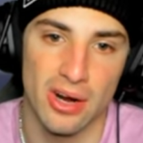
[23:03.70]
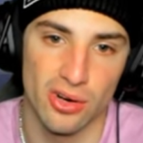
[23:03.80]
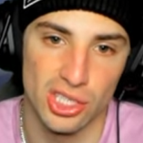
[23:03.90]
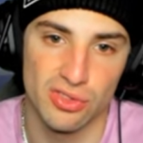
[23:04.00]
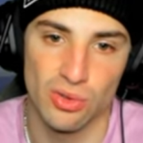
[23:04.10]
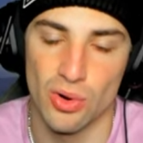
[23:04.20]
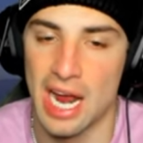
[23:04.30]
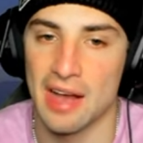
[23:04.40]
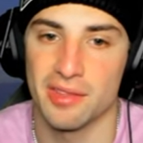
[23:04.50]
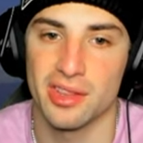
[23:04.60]
Urshifu or
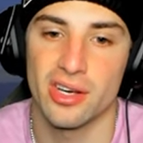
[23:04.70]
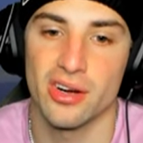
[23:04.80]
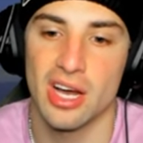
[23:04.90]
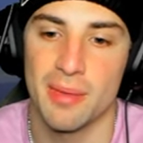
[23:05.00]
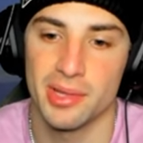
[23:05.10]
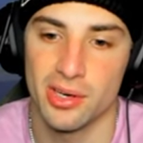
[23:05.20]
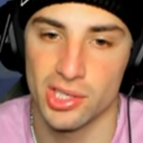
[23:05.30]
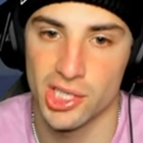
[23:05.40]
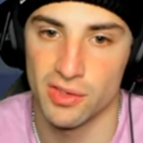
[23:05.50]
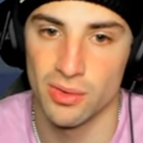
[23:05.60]
have the Thunderclap in the
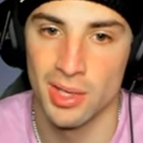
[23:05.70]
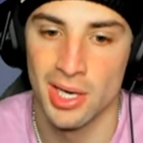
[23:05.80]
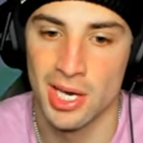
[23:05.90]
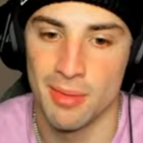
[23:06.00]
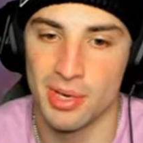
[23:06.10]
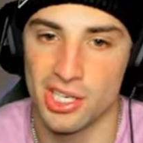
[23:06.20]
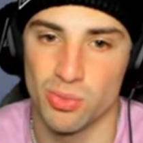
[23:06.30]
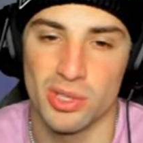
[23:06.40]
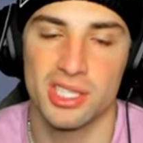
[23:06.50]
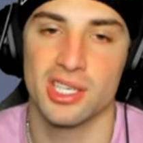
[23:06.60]
Urshifu because
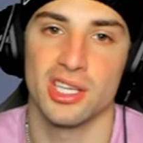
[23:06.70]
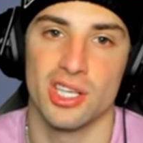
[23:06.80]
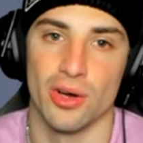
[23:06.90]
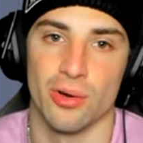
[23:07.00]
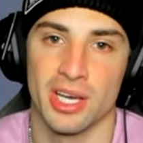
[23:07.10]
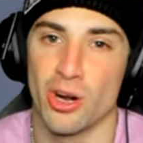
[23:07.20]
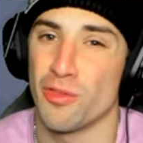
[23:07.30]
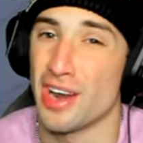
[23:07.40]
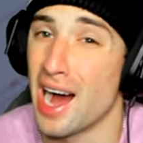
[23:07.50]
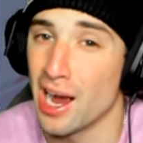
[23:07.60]
what's it going to do? Get off
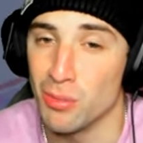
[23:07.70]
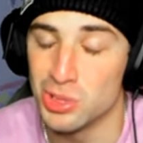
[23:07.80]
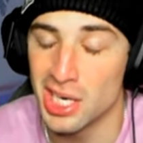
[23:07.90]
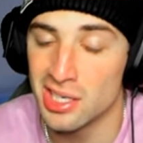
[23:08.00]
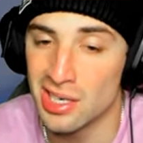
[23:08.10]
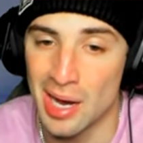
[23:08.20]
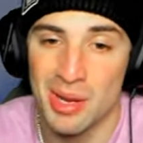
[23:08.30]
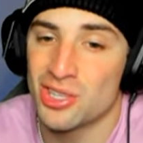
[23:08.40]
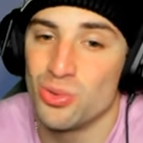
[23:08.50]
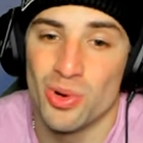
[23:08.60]
an Aqua Jet? I'm
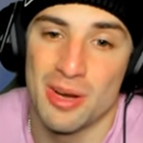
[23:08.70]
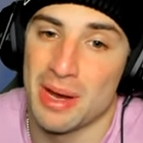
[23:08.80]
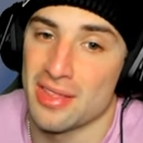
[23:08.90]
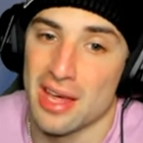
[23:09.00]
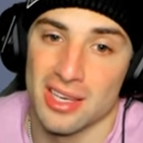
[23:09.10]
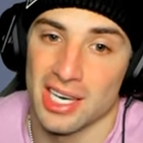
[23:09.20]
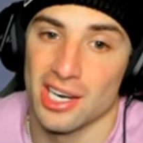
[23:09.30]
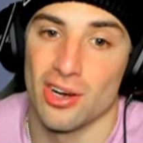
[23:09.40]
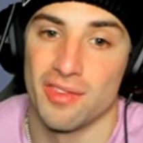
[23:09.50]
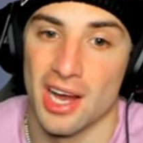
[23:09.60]
not too worried about that thing
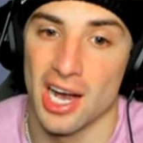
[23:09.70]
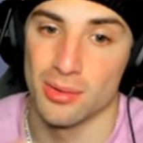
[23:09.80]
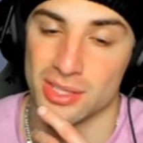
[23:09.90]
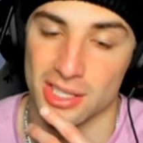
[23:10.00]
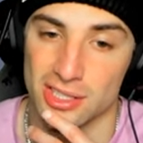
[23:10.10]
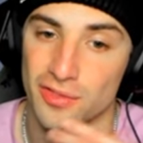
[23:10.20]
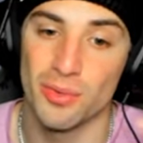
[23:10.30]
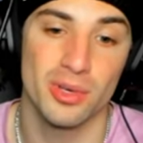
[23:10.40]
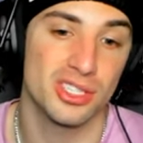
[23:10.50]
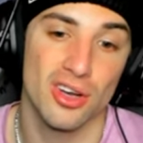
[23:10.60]
getting off an Aqua Jet. So if it
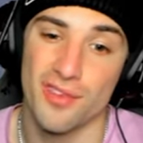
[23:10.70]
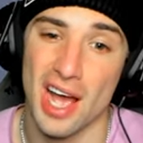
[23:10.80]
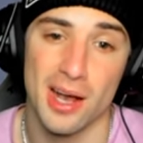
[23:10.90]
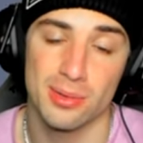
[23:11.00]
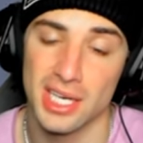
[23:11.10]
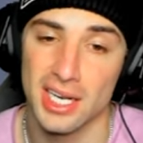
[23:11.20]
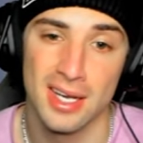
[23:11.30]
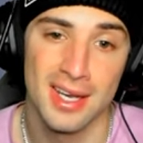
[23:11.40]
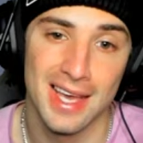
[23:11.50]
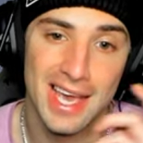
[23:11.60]
wants to go for Aqua Jet,
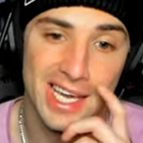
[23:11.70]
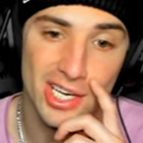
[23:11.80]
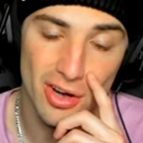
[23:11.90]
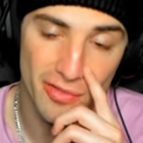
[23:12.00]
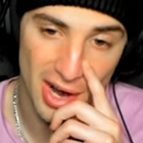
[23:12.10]
it can go for